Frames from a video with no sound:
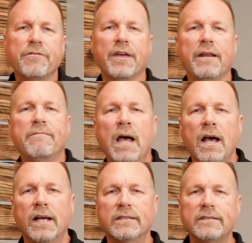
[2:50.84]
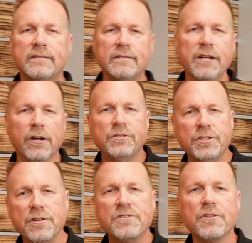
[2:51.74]
you that, you know,
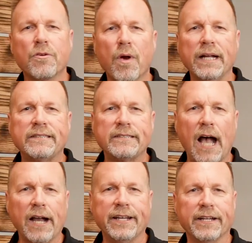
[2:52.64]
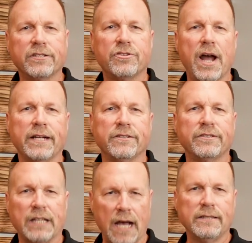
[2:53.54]
choosing the right socket extractor
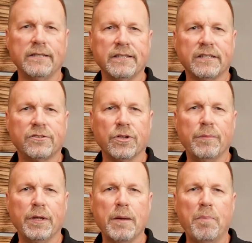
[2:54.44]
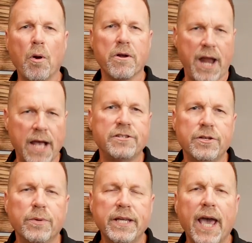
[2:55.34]
size is extremely important, as
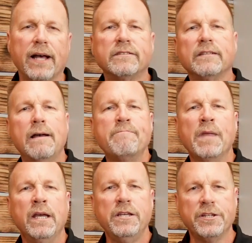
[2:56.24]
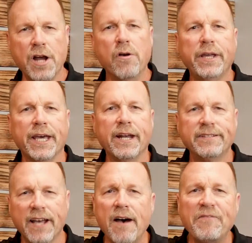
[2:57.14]
you would guess. You don't get a
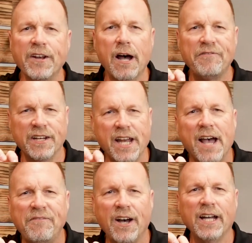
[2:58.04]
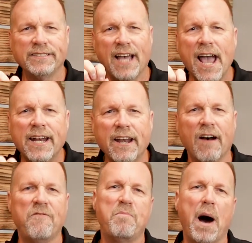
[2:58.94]
tight
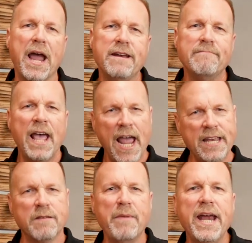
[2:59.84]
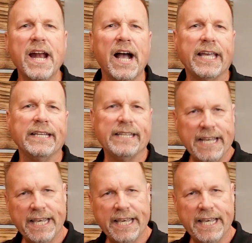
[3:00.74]
enough bite, and you may not get the